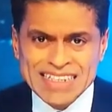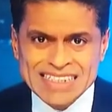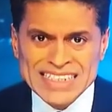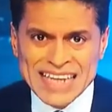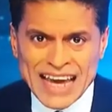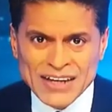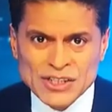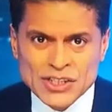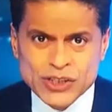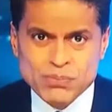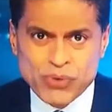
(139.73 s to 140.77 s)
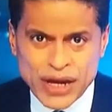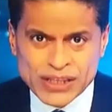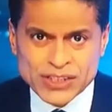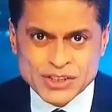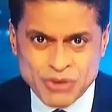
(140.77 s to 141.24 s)
into the air to
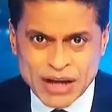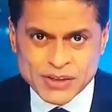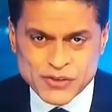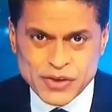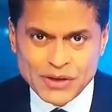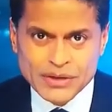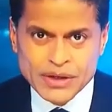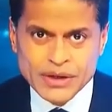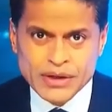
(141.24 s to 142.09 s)
spray the stratosphere?